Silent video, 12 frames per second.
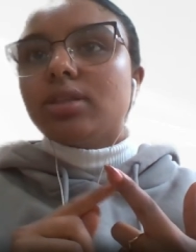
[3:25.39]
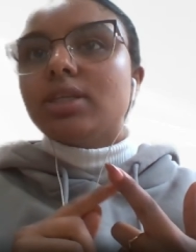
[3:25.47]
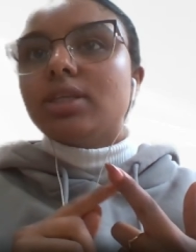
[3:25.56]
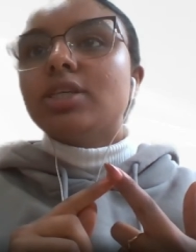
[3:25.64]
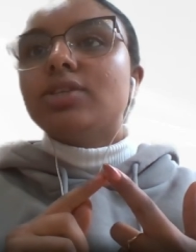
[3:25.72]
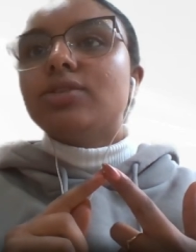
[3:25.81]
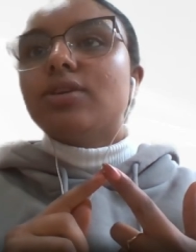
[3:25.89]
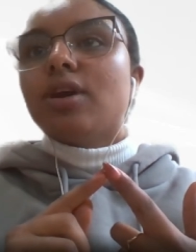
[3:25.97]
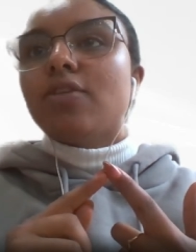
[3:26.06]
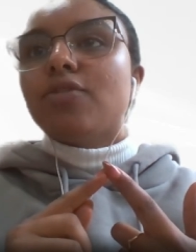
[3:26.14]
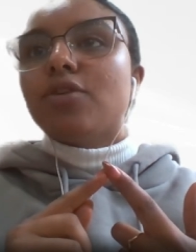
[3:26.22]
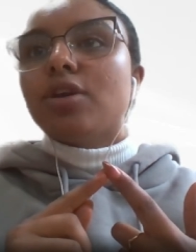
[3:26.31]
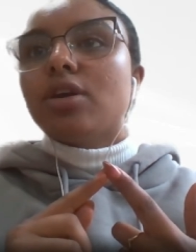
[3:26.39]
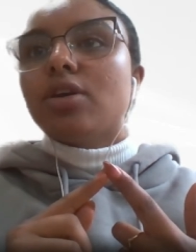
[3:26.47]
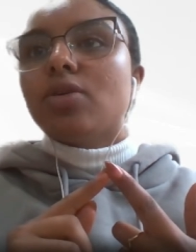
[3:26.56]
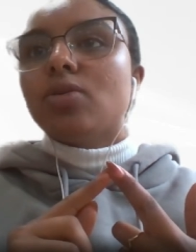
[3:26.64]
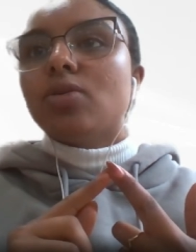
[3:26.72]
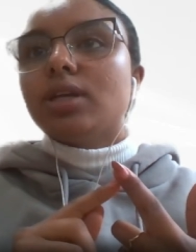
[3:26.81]
This is uh, for
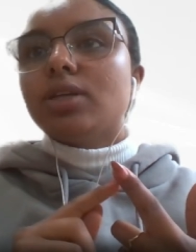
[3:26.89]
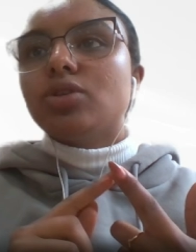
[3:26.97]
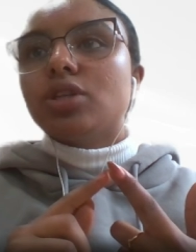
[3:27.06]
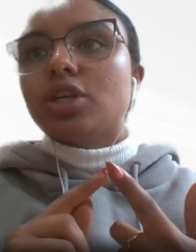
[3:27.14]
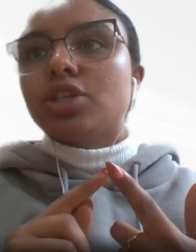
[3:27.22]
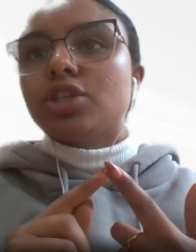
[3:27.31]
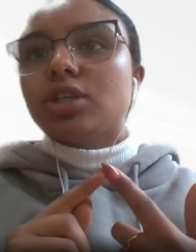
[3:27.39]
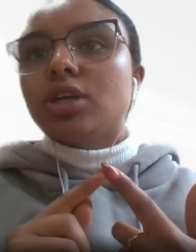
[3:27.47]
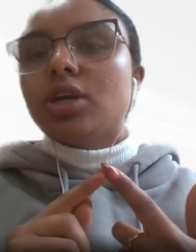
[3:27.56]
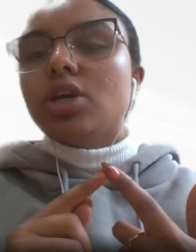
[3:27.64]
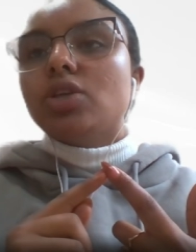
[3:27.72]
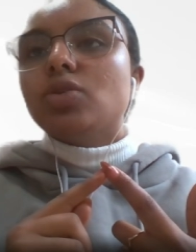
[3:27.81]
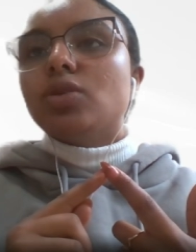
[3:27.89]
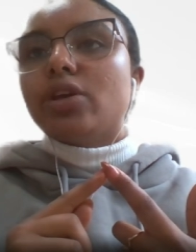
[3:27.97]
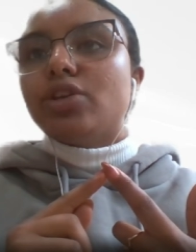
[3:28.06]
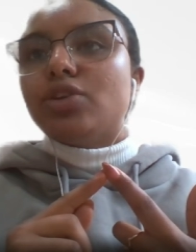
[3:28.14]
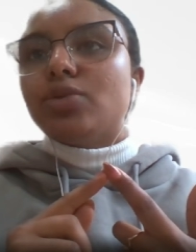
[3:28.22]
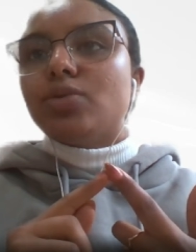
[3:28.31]
only introduction to the
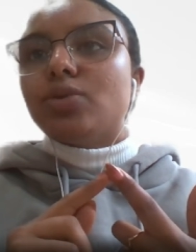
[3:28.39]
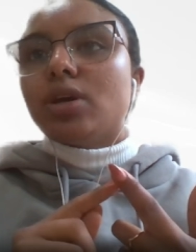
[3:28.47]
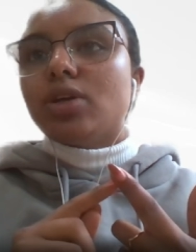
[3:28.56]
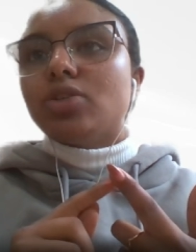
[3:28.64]
new uh,